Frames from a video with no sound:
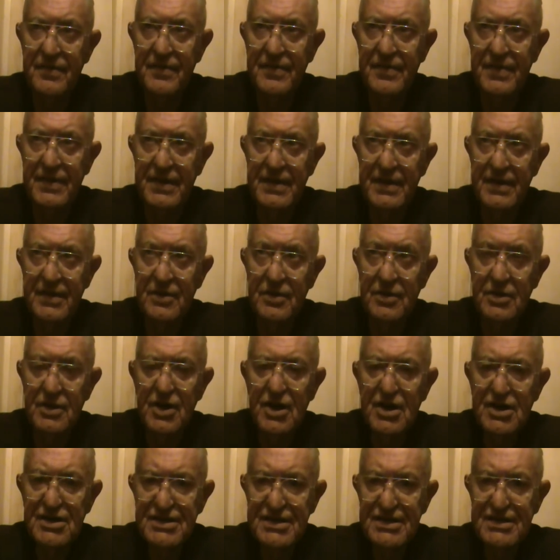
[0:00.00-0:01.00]
The
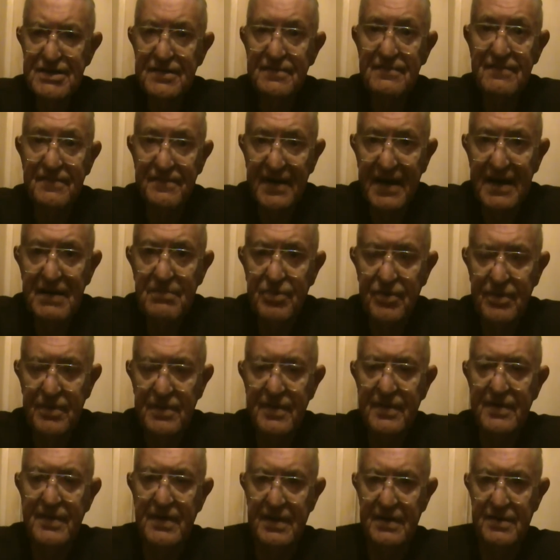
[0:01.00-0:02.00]
lost
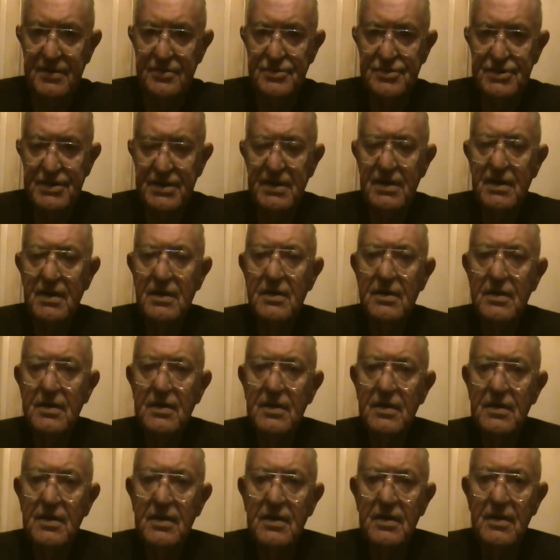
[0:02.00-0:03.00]
vibrant energy
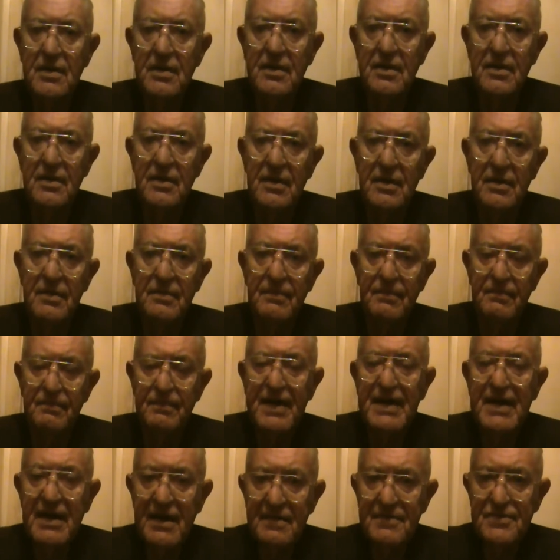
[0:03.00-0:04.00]

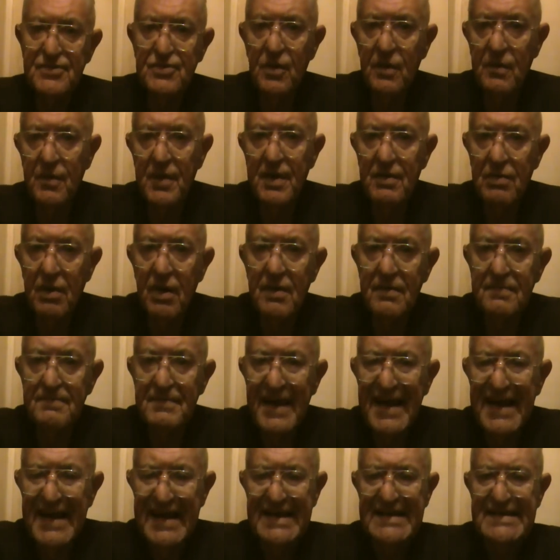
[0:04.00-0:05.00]
becomes what we call
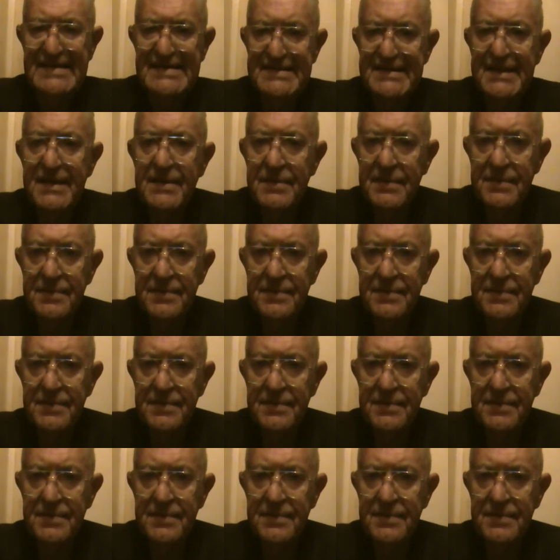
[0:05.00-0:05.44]
mass.